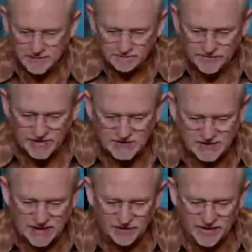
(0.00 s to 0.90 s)
that
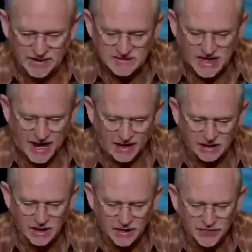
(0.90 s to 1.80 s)
set the entire
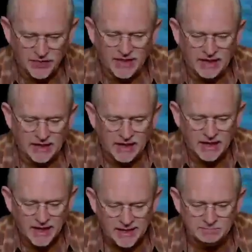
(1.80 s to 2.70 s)
thing
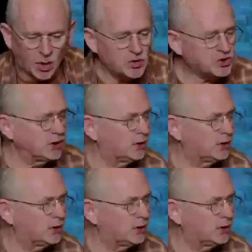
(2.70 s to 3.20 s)
in motion.